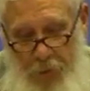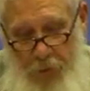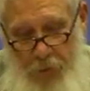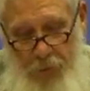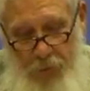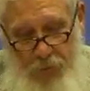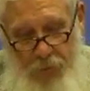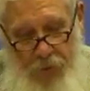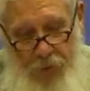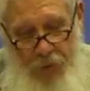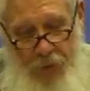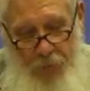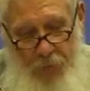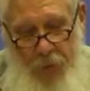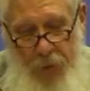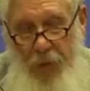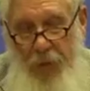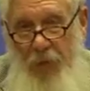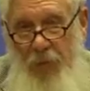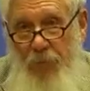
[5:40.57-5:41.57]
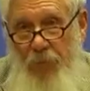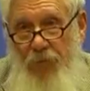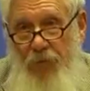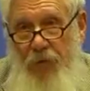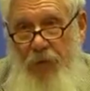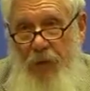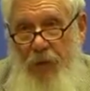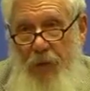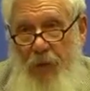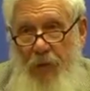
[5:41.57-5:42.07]
and you try to make them
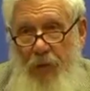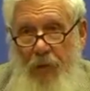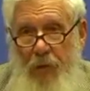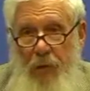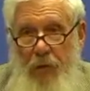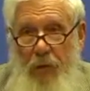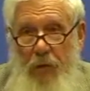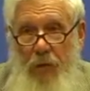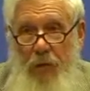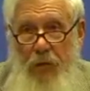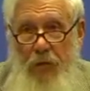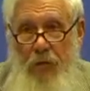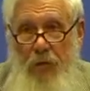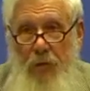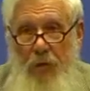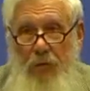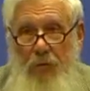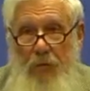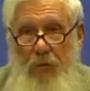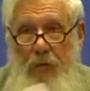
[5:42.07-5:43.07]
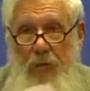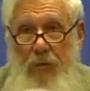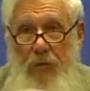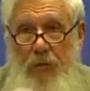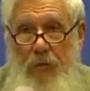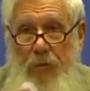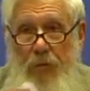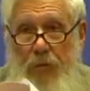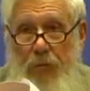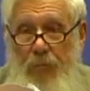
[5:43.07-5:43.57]
sick, not to
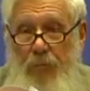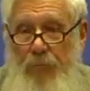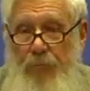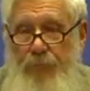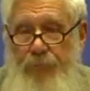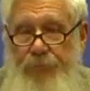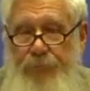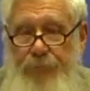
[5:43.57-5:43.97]
cure them.